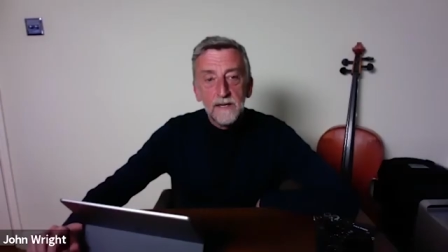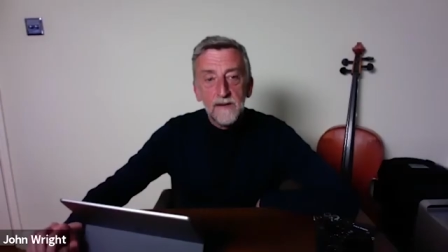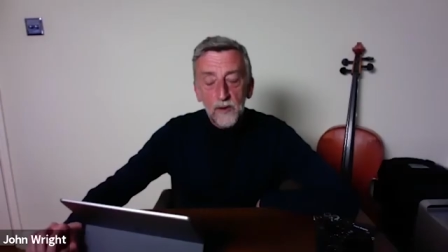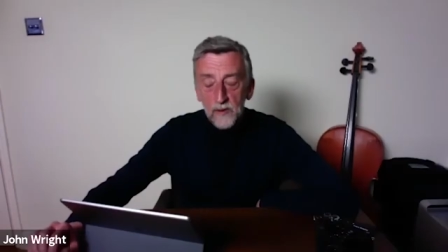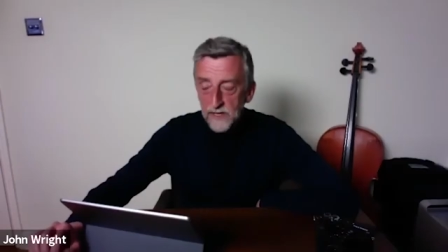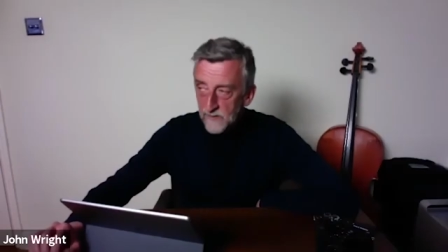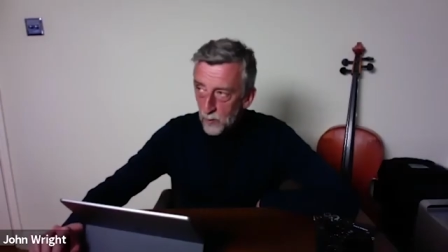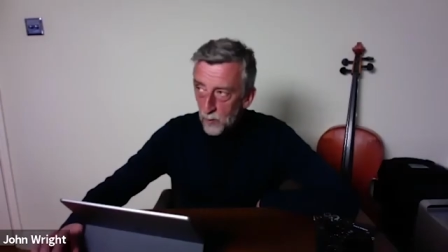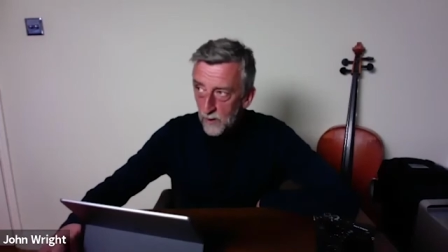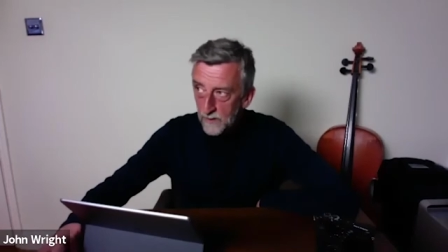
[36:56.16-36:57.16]
if you could only give
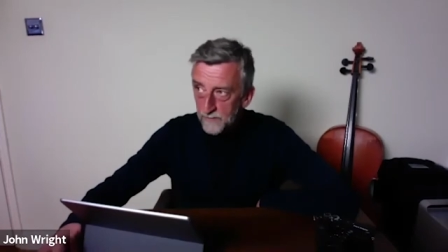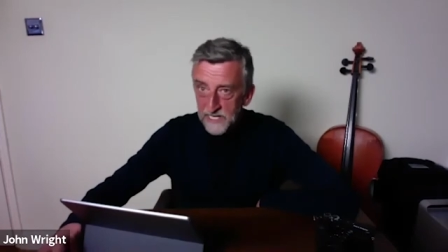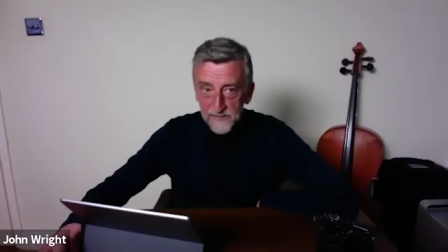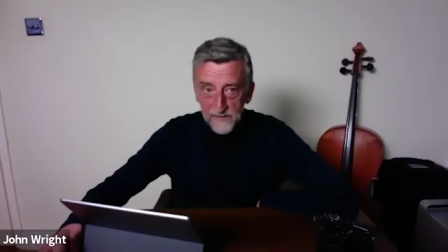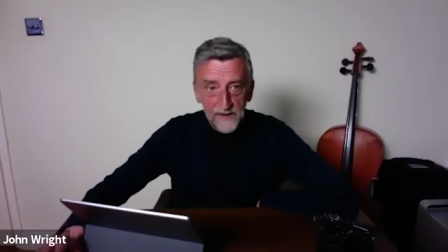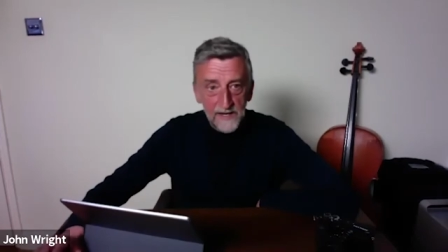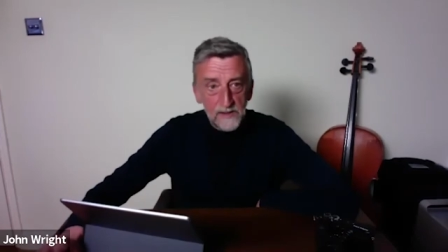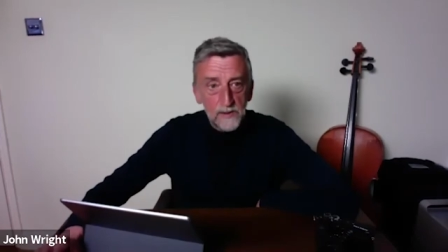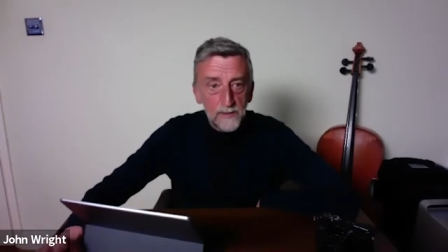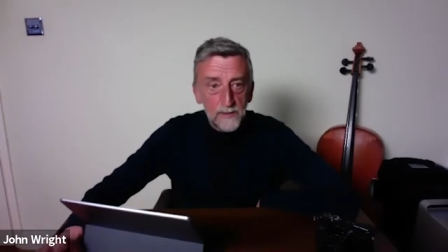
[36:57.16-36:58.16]
one piece of advice
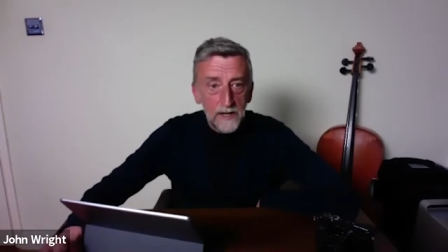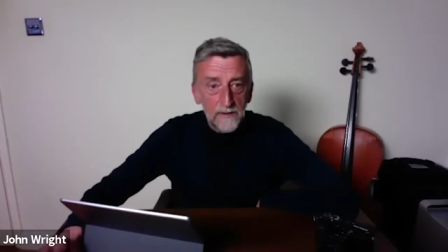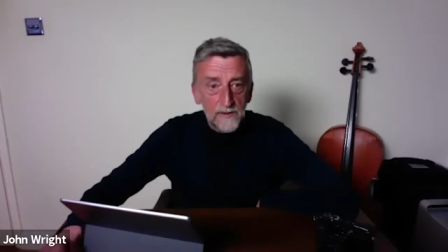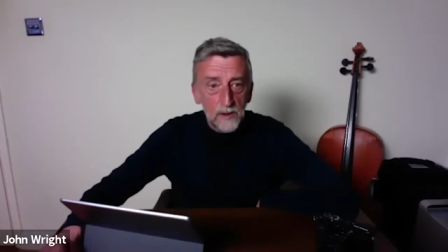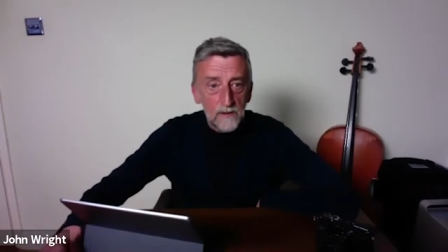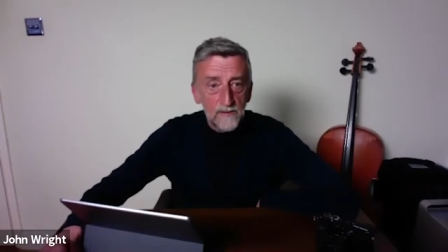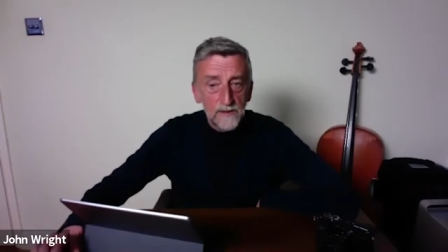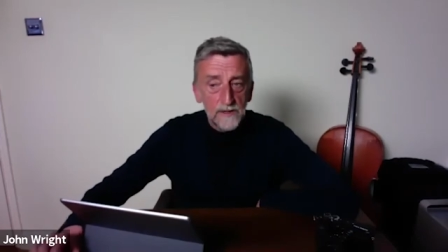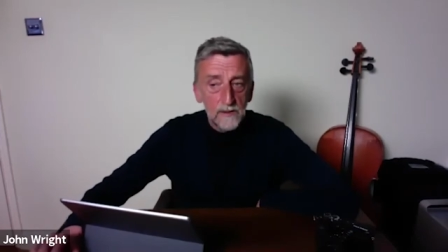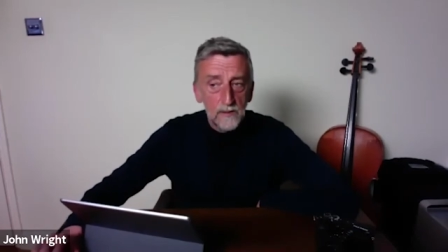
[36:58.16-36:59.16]
to aspiring photographers
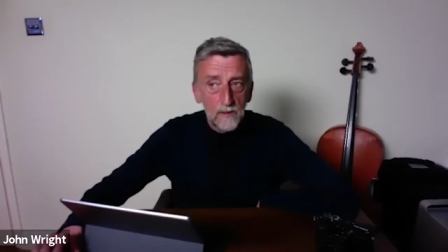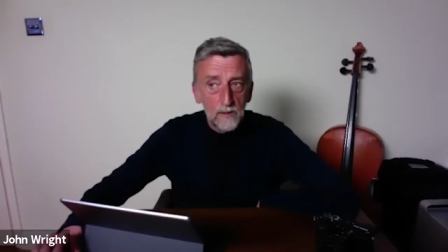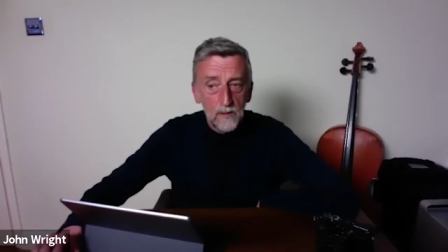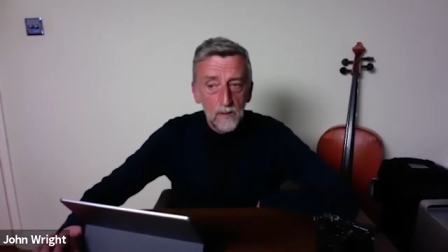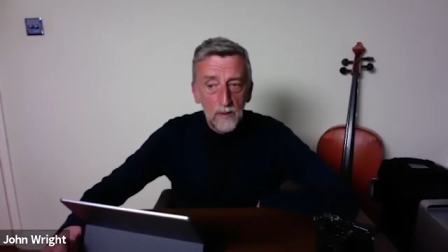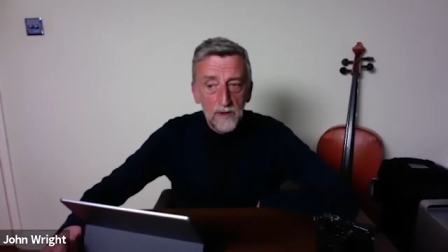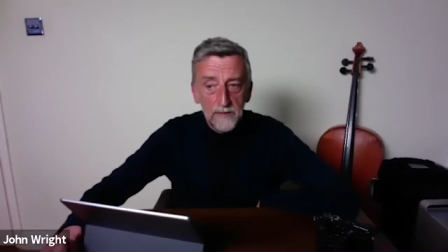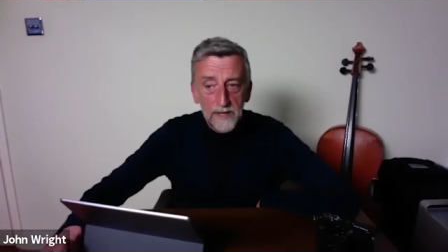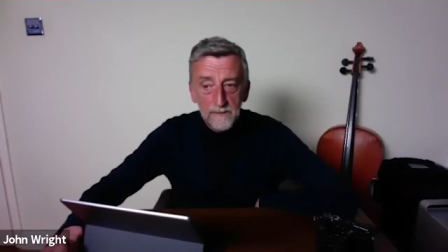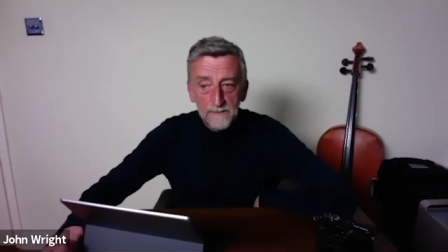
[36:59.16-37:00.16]
what would it
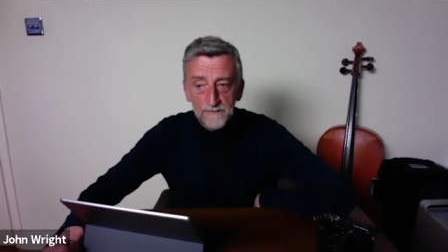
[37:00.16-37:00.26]
be